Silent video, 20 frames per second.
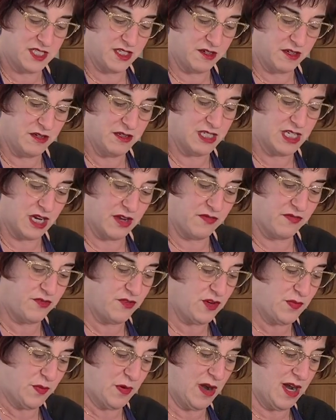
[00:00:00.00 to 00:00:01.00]
you're using a
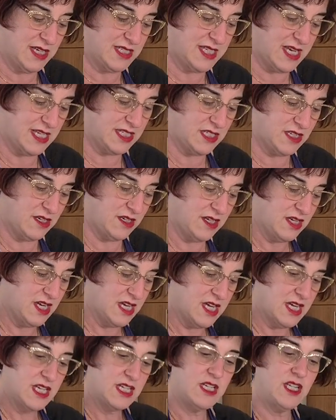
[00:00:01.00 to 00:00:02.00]
food processor
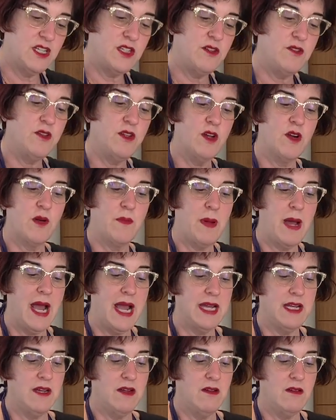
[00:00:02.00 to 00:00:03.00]
to do your pie
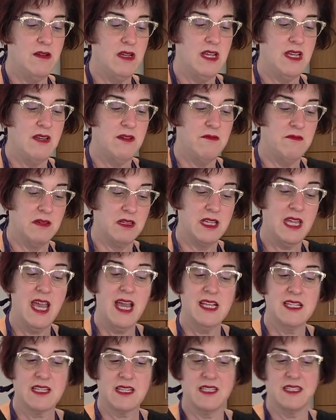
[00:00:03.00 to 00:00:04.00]
dough? Well,
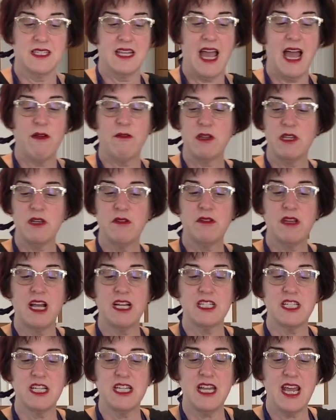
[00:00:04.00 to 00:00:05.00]
yes, because how can you
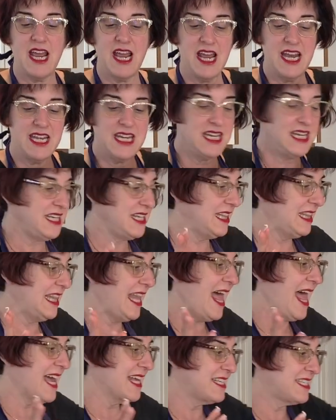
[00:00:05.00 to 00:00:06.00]
touch it any
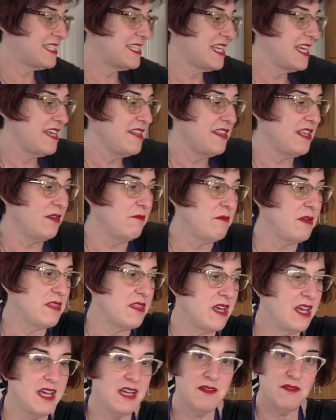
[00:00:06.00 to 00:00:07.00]
less than with
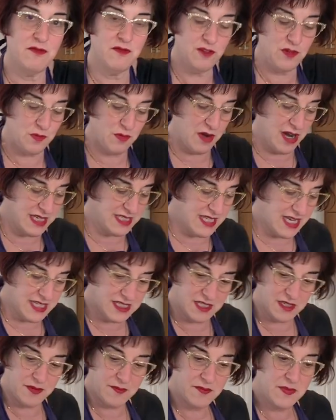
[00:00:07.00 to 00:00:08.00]
a food
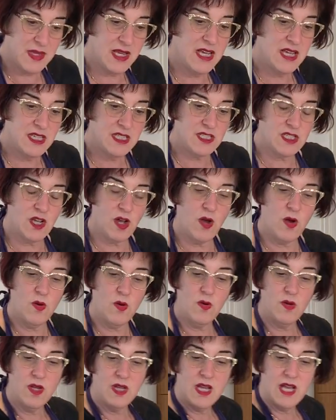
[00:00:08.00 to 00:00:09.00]
processor? So
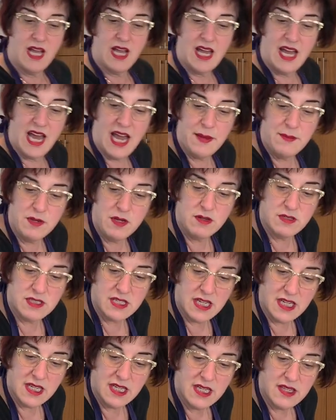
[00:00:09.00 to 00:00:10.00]
I'm
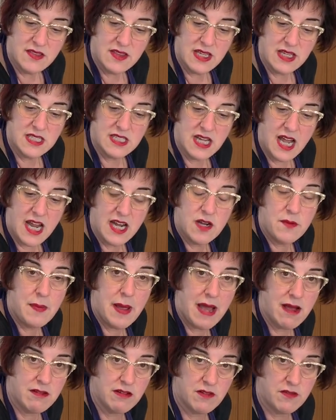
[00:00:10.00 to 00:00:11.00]
using the entire
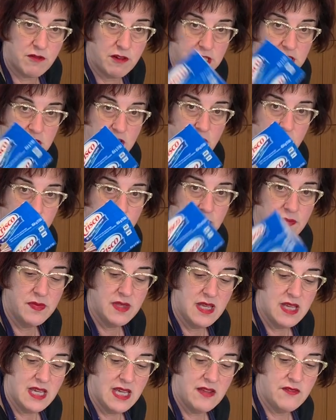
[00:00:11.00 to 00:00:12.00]
pound of Crisco.
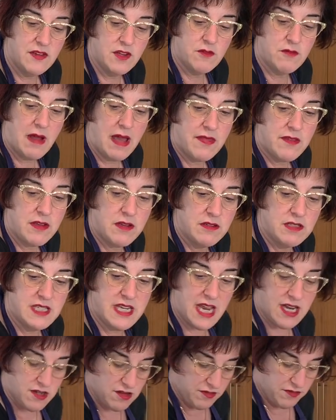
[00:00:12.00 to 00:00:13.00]
If you'd rather use
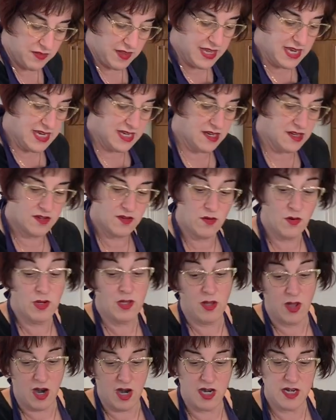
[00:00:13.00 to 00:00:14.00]
tender flake or
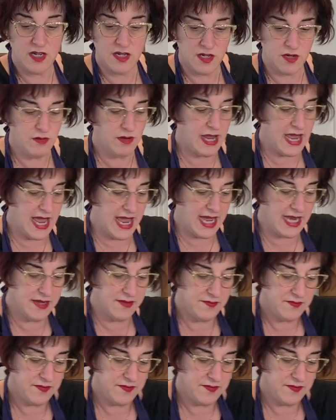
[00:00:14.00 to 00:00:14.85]
lard, you can.